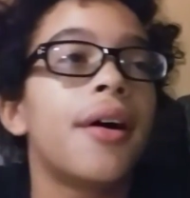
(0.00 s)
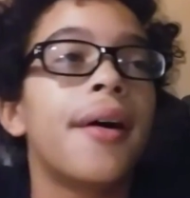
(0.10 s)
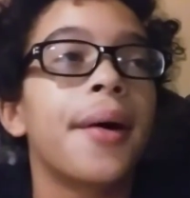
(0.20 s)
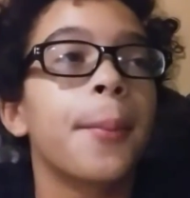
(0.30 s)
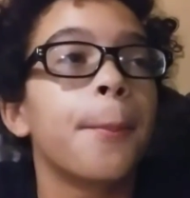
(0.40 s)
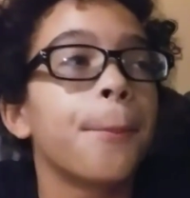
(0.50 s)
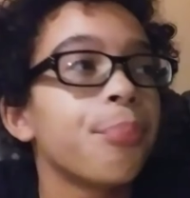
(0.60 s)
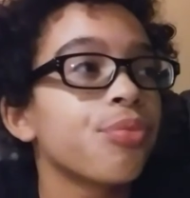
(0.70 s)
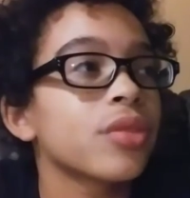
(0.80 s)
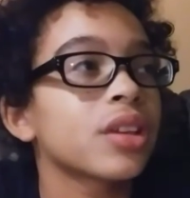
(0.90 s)
I
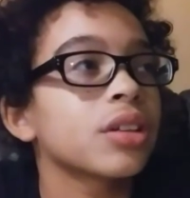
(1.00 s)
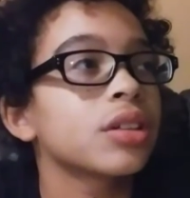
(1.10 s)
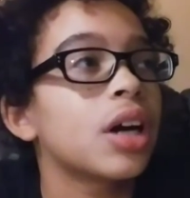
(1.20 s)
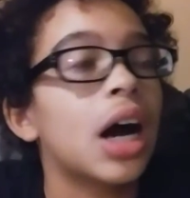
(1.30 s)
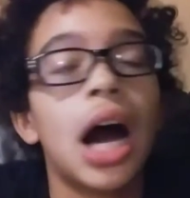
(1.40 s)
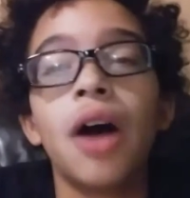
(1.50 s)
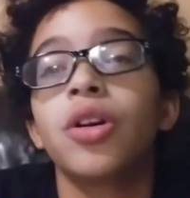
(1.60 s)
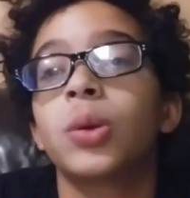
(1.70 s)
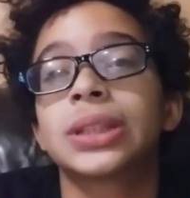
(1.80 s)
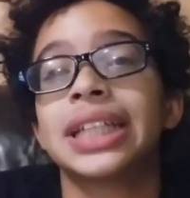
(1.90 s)

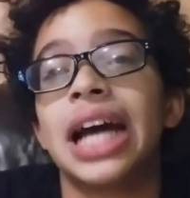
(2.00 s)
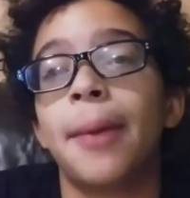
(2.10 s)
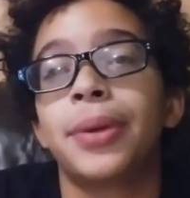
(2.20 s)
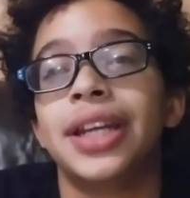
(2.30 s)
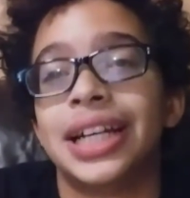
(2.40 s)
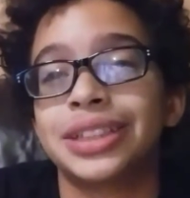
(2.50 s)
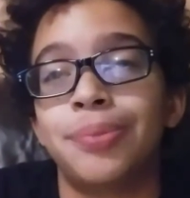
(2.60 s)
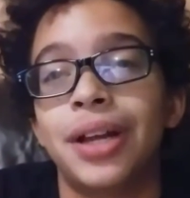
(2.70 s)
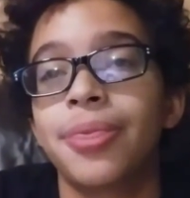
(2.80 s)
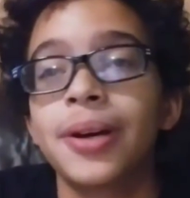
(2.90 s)
don't know what's gonna happen
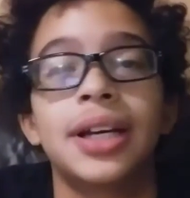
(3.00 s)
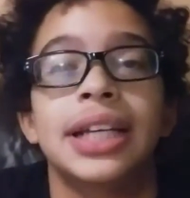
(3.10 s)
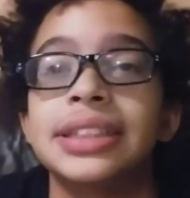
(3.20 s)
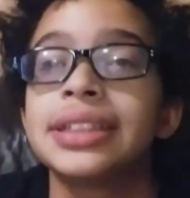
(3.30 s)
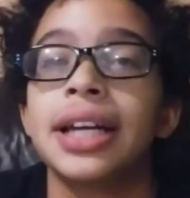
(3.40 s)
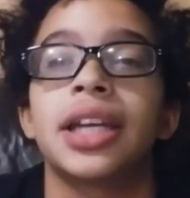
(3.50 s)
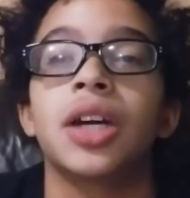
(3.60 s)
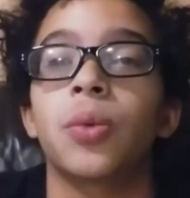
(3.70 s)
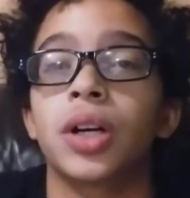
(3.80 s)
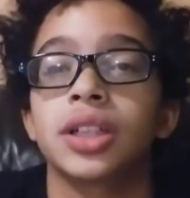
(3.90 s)
next month. It's gonna
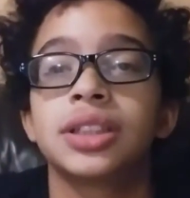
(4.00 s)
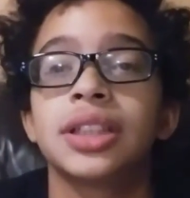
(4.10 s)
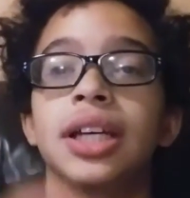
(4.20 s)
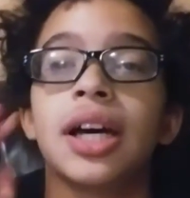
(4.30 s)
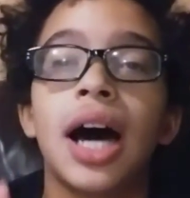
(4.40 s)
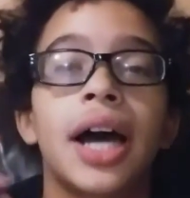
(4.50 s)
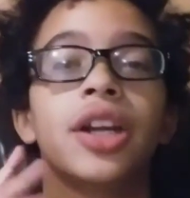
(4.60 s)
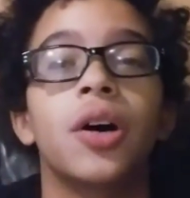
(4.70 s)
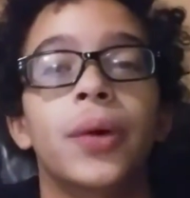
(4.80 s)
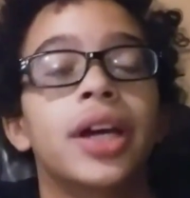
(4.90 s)
get worse, I
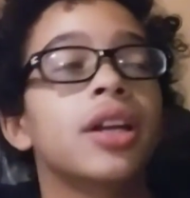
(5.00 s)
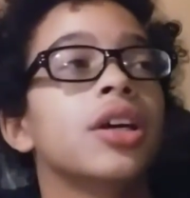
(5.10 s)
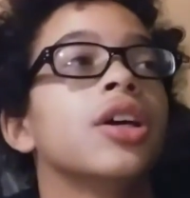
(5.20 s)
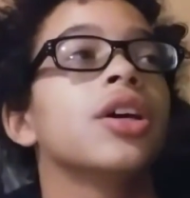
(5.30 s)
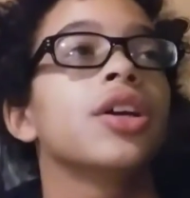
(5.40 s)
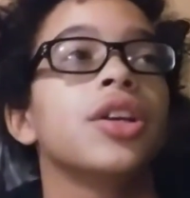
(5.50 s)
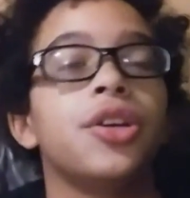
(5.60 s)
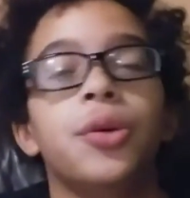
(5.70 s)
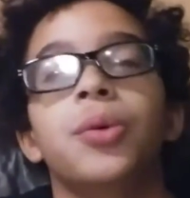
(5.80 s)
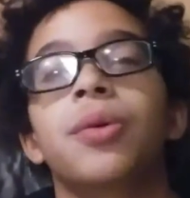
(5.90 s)
know it.
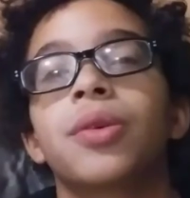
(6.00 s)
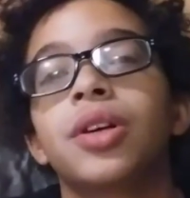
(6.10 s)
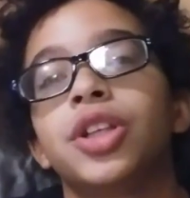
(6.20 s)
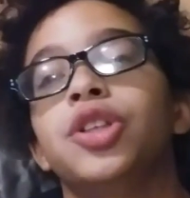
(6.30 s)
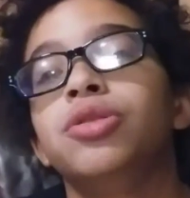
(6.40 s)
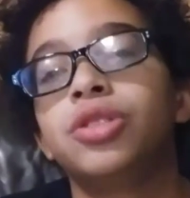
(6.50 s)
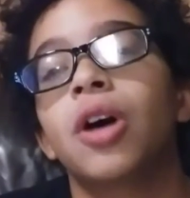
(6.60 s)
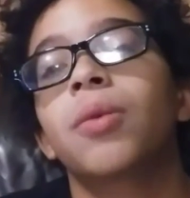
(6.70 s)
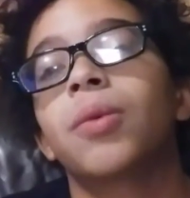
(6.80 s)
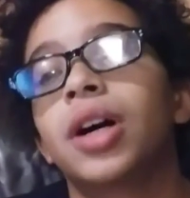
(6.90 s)
You
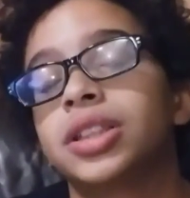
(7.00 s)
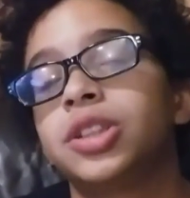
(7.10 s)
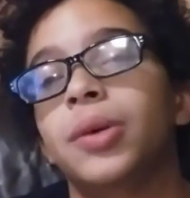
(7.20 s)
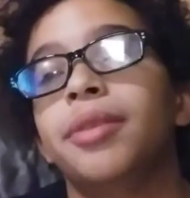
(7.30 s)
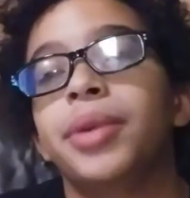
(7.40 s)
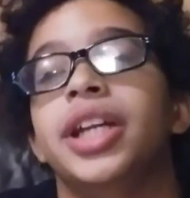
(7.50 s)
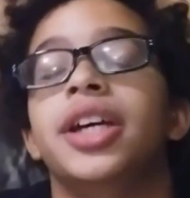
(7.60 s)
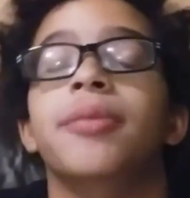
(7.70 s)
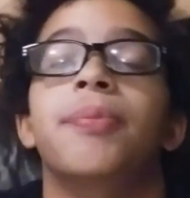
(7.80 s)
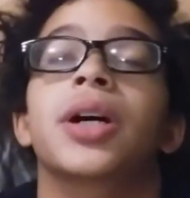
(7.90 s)
don't want to admit
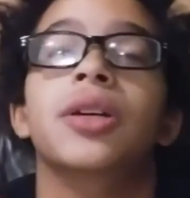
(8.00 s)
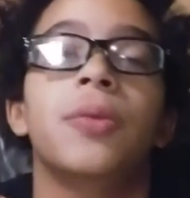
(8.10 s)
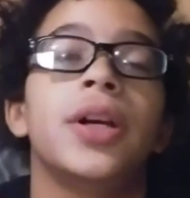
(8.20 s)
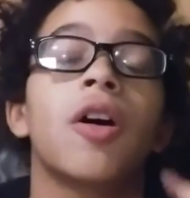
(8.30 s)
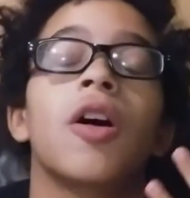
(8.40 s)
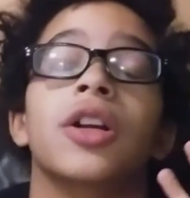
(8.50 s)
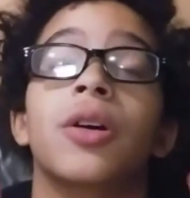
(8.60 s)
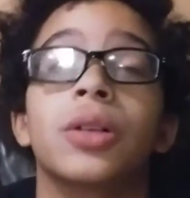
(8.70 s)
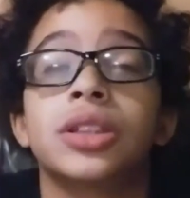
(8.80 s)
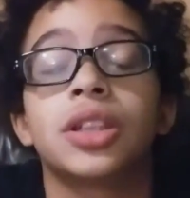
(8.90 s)
it, but we all
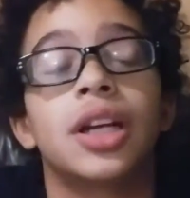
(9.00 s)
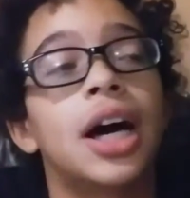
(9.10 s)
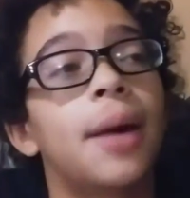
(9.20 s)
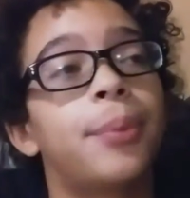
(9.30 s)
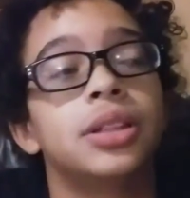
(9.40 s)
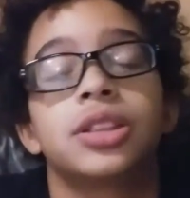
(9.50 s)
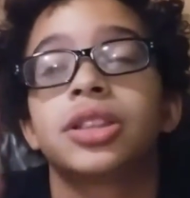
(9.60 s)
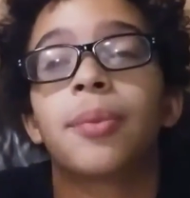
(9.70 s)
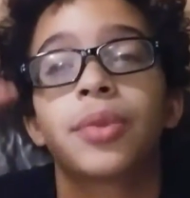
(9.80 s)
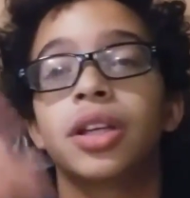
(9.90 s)
know it's gonna happen,
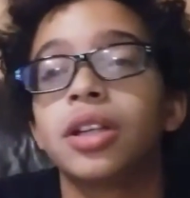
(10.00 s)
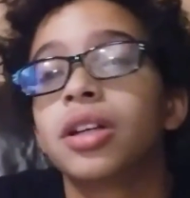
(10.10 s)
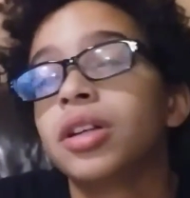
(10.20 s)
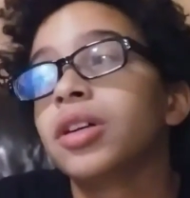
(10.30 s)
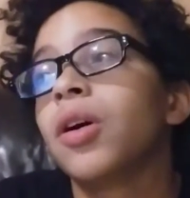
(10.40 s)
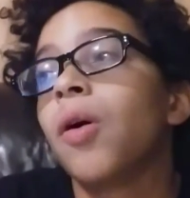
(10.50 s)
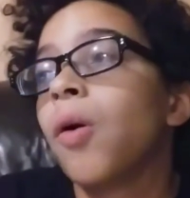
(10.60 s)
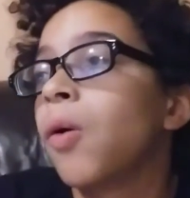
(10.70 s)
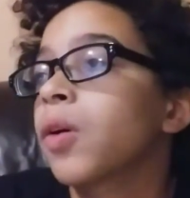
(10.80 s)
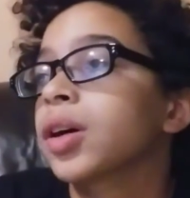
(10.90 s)
something
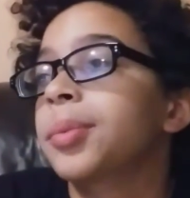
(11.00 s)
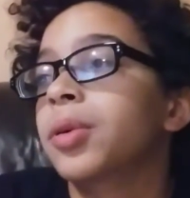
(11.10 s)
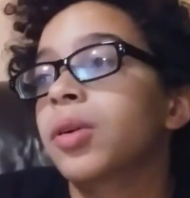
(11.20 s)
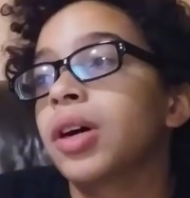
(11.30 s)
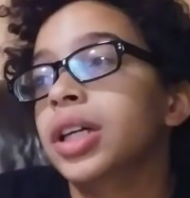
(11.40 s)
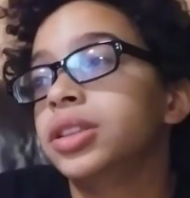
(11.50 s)
horrible.